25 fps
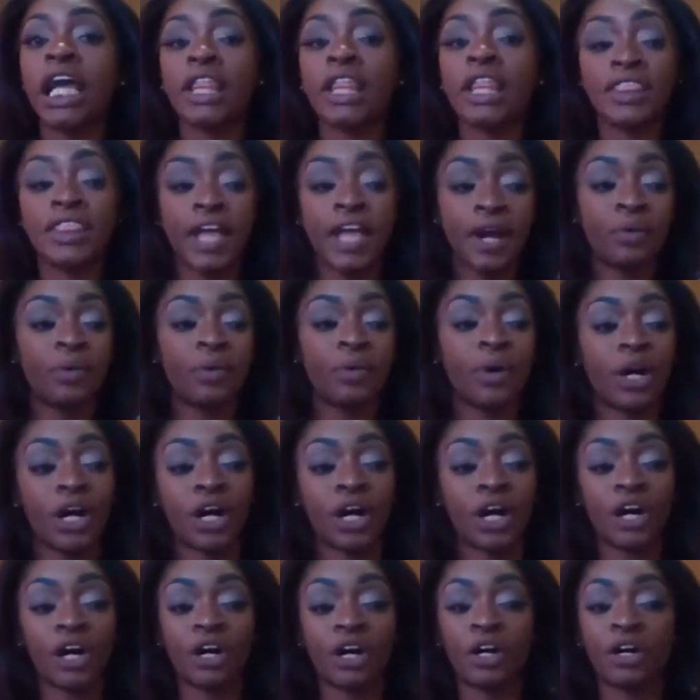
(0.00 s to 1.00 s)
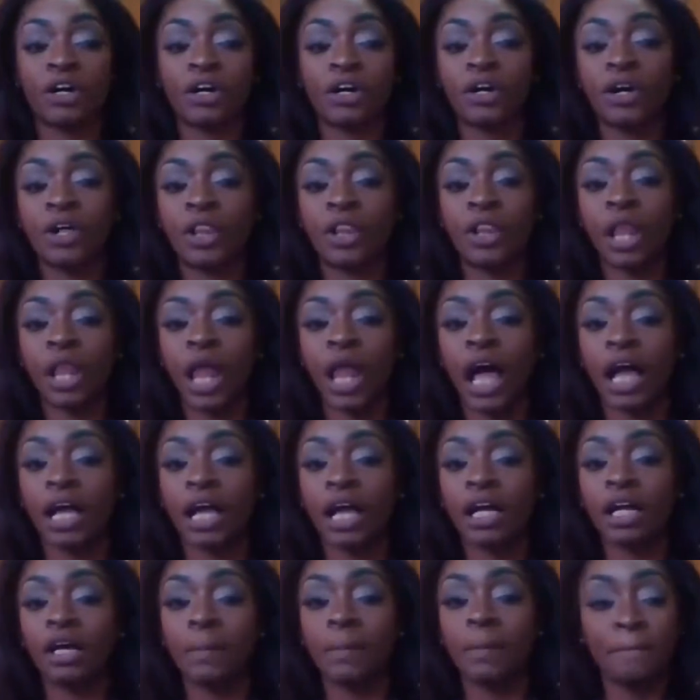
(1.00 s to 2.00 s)
there were
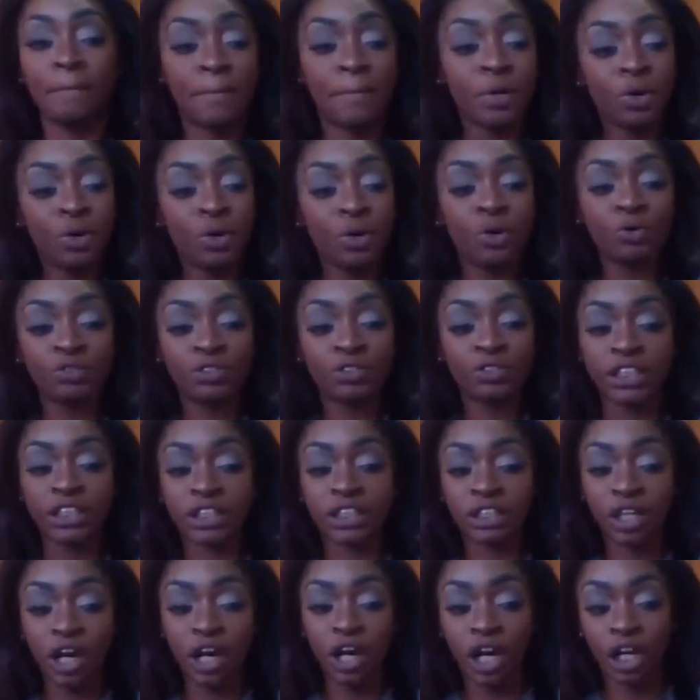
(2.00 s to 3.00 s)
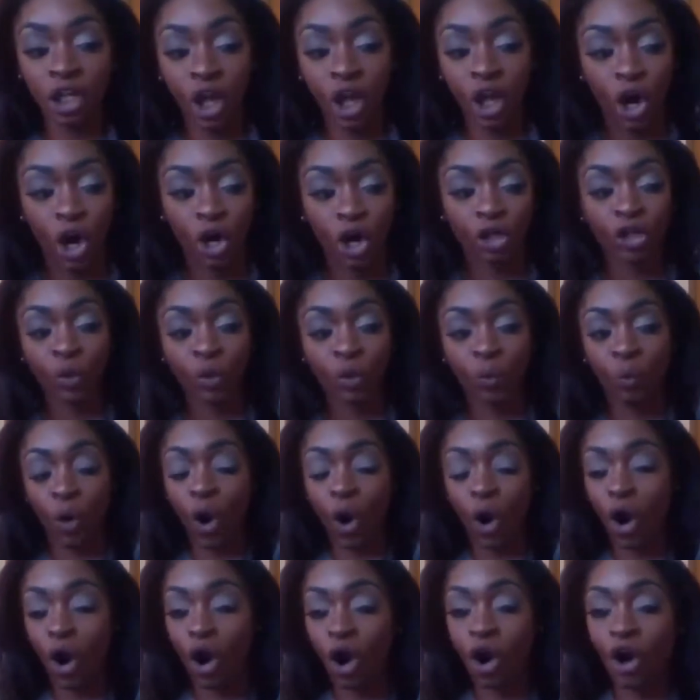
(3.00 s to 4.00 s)
like booths along the
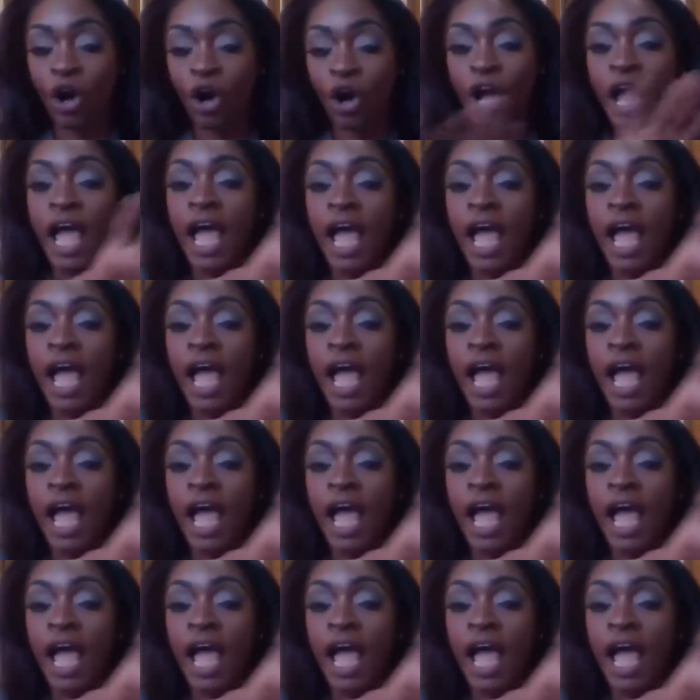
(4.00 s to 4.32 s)
wall,